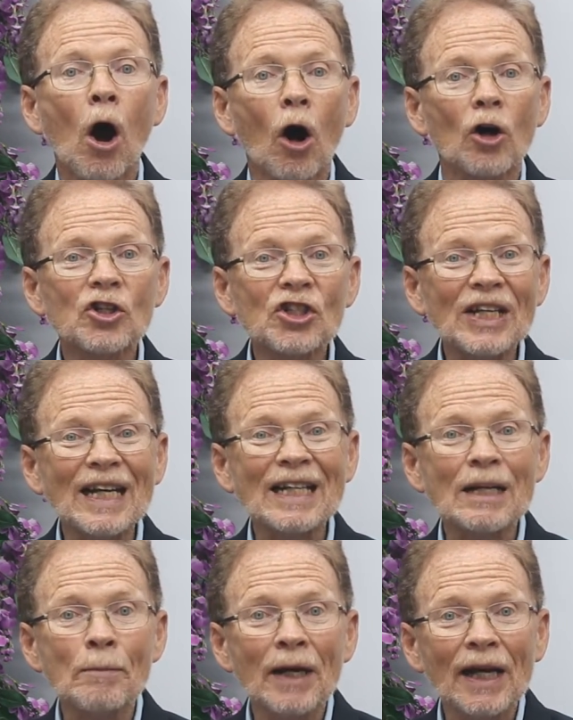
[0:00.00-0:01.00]
Or
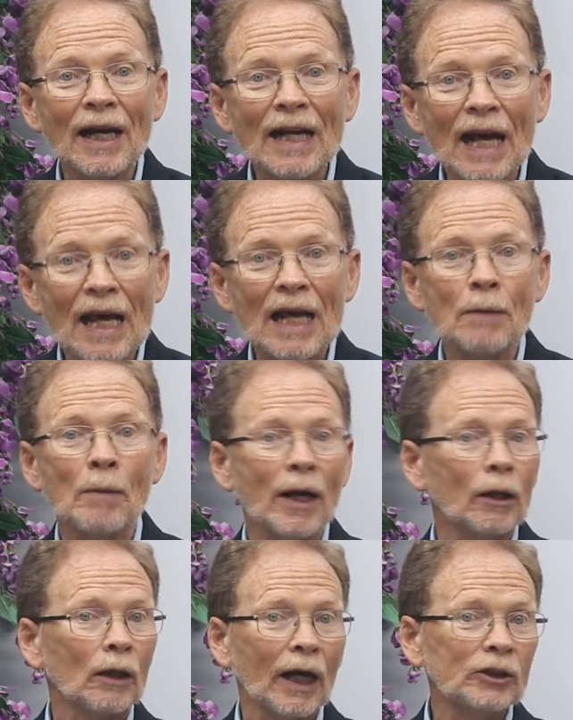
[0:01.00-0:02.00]
send me an
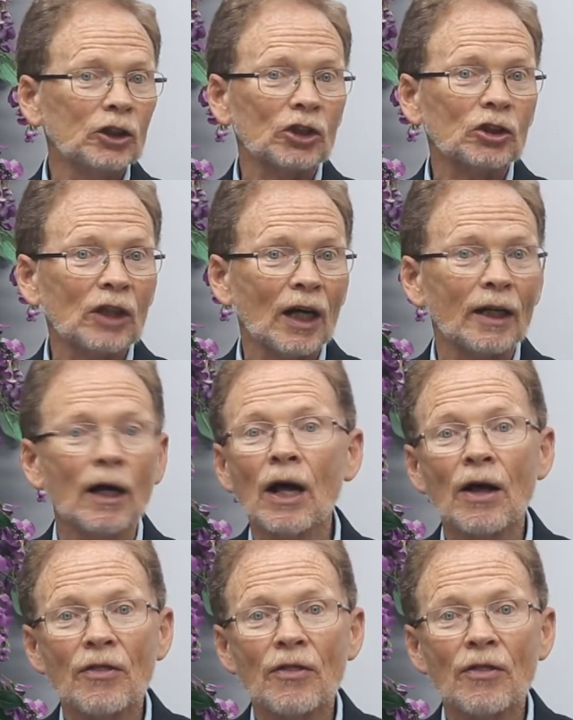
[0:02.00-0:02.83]
email and just say,